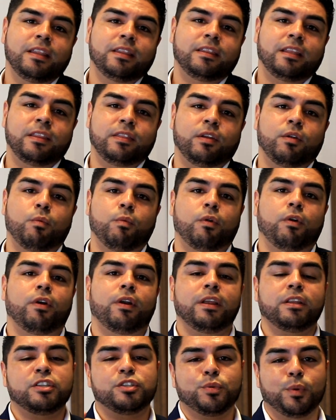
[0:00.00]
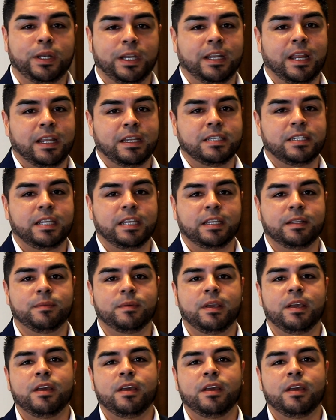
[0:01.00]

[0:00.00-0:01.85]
than there were in 2019.